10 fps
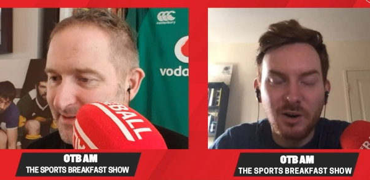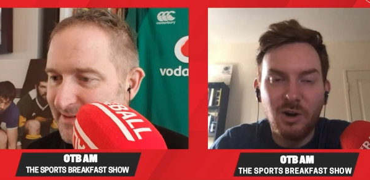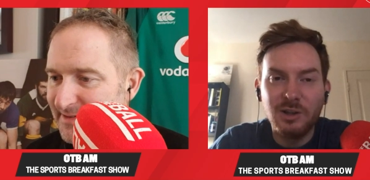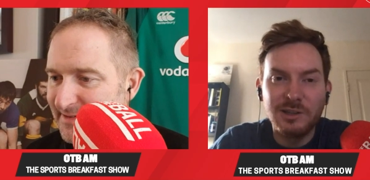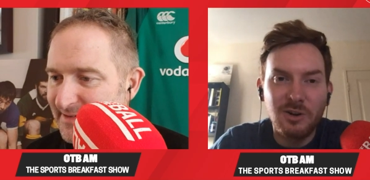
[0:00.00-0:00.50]

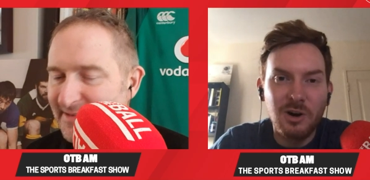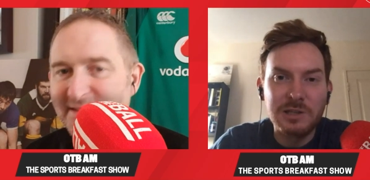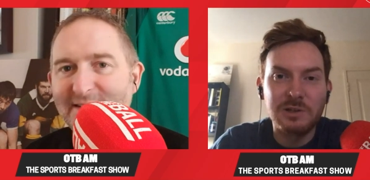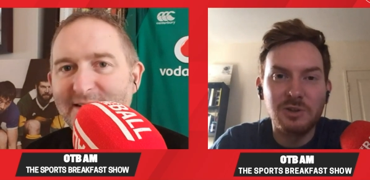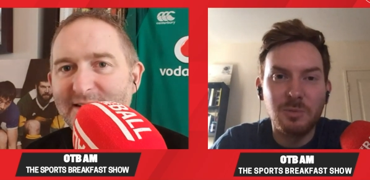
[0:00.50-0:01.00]
Speaker 1: All the
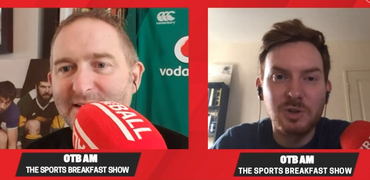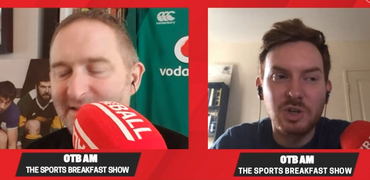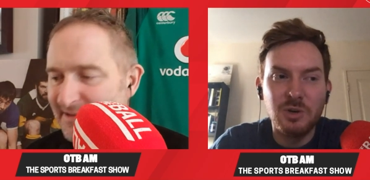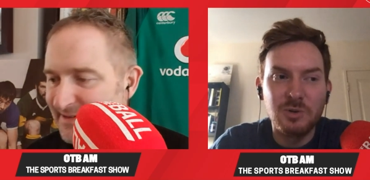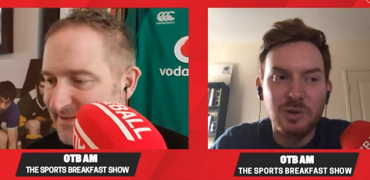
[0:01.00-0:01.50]
dogs look so
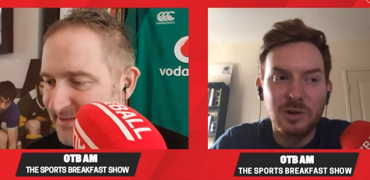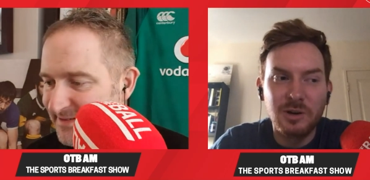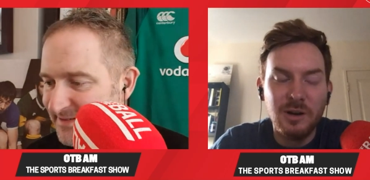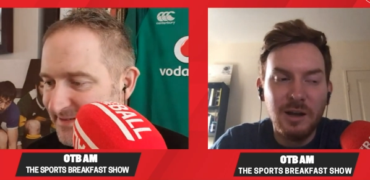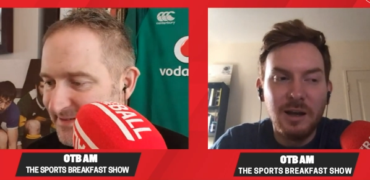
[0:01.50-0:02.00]
much
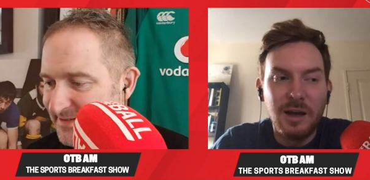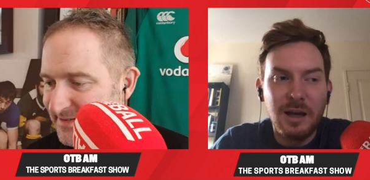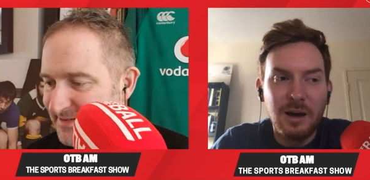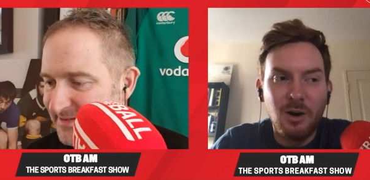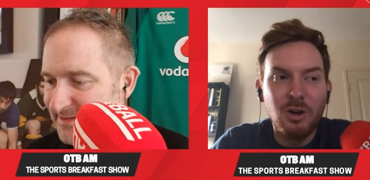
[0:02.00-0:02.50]
cuter.
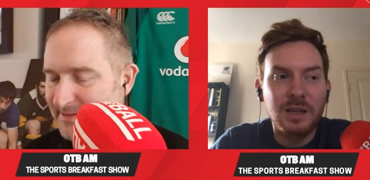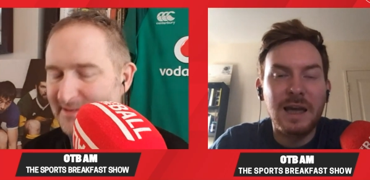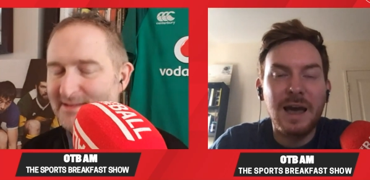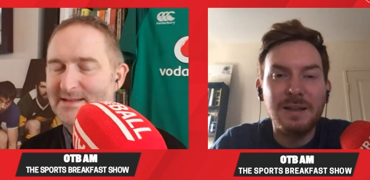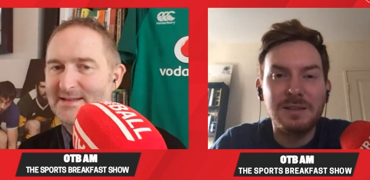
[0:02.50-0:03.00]
Uh, all the
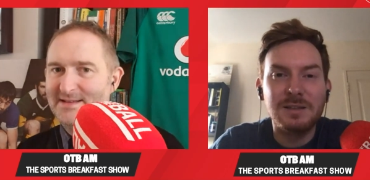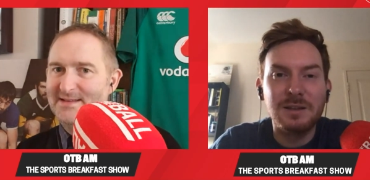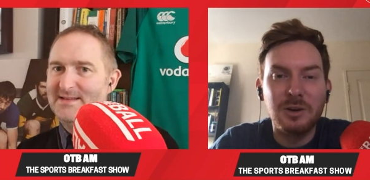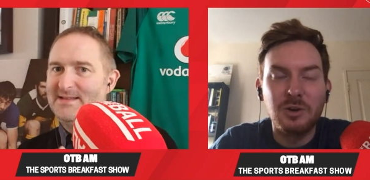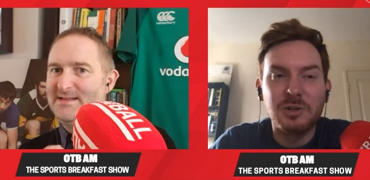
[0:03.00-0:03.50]
cats
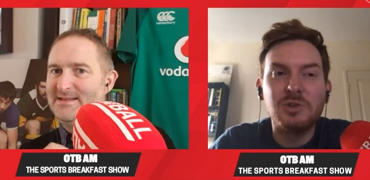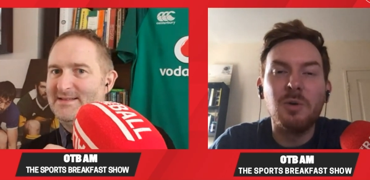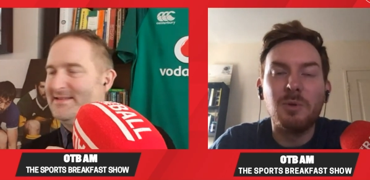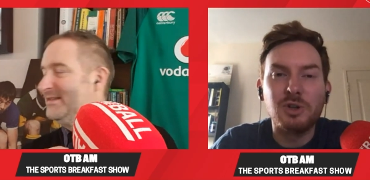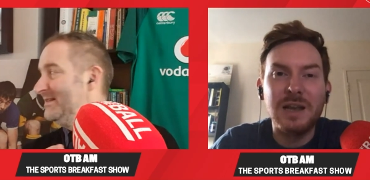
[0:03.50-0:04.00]
look so
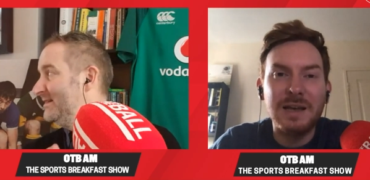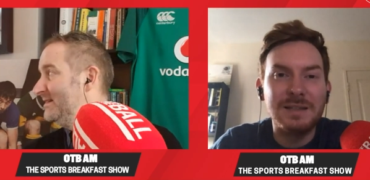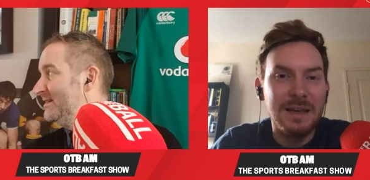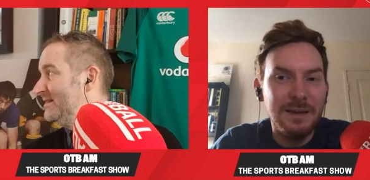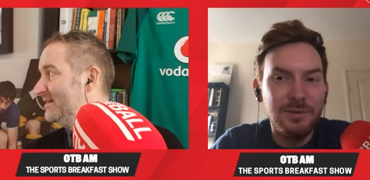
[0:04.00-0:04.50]
much less
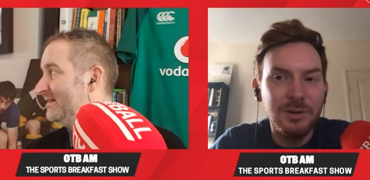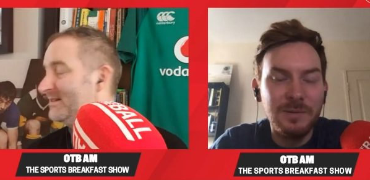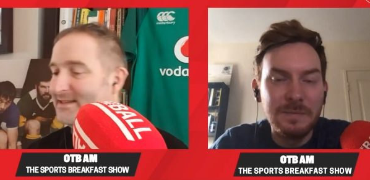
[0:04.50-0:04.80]
evil.